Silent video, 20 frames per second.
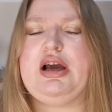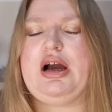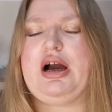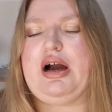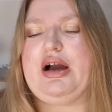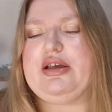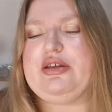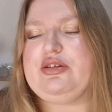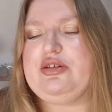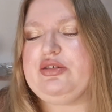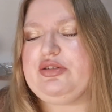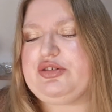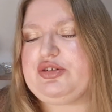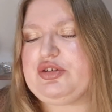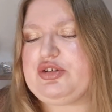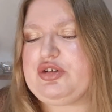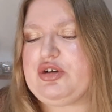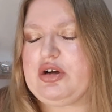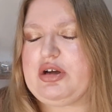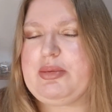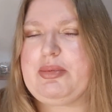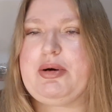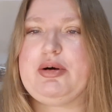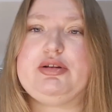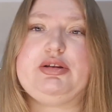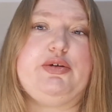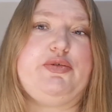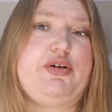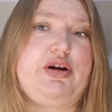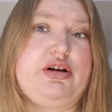I used to talk about
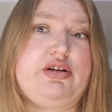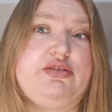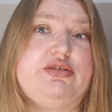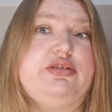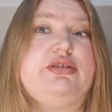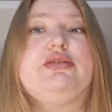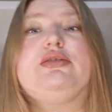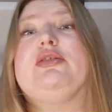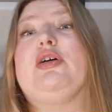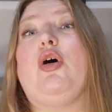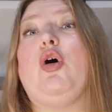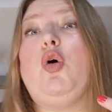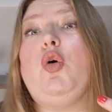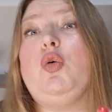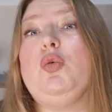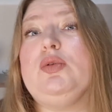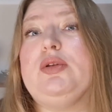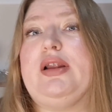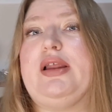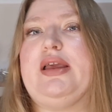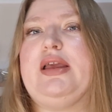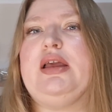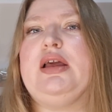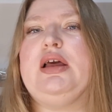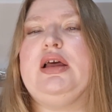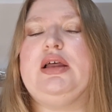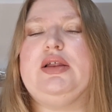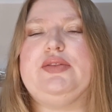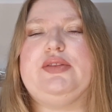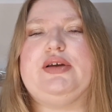the fragrances only
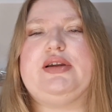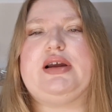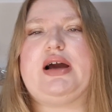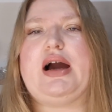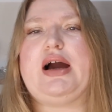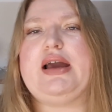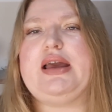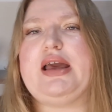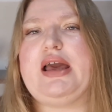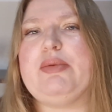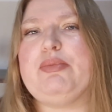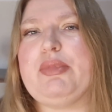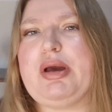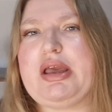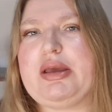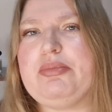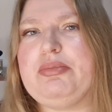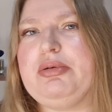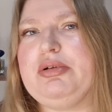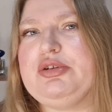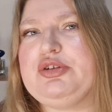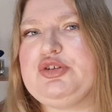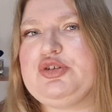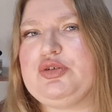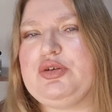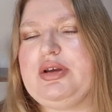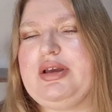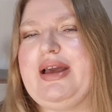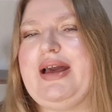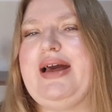that I am able to
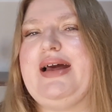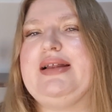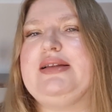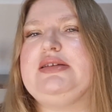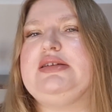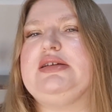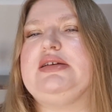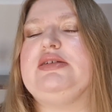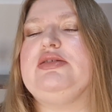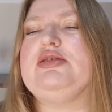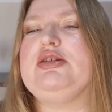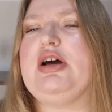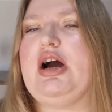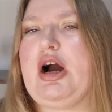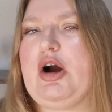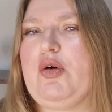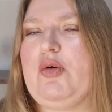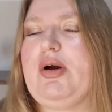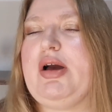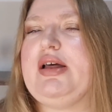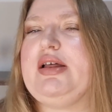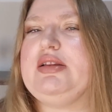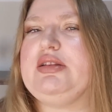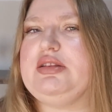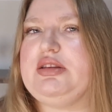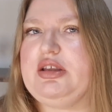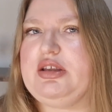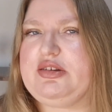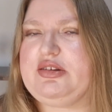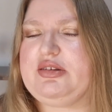get now at
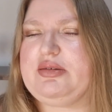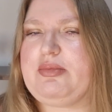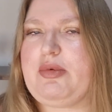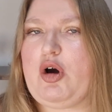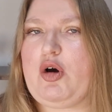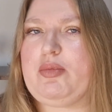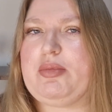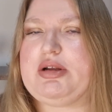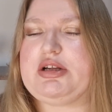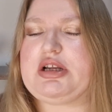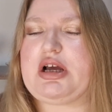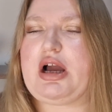this moment.